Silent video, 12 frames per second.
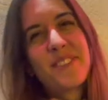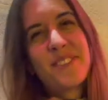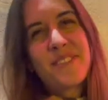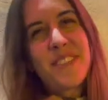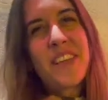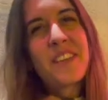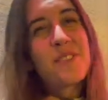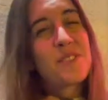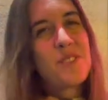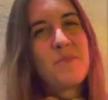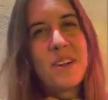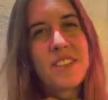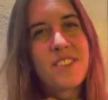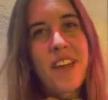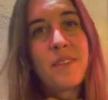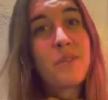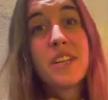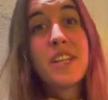Thank you so much.
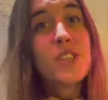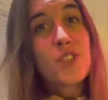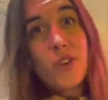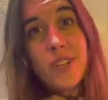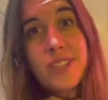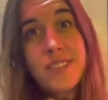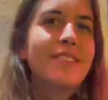I really enjoyed it.